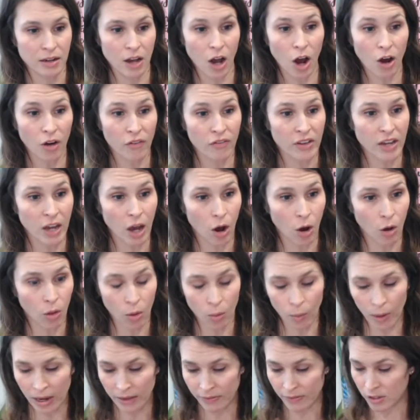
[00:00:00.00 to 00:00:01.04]
coffee all the
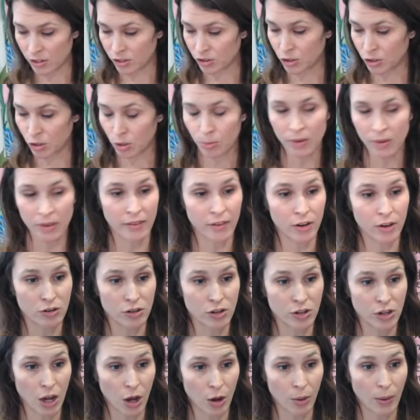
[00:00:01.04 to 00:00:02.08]
way in this tube and that there's
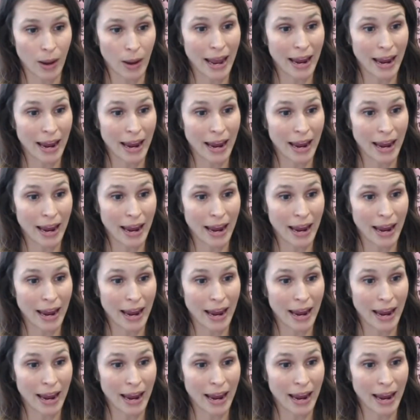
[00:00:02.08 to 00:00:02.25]
no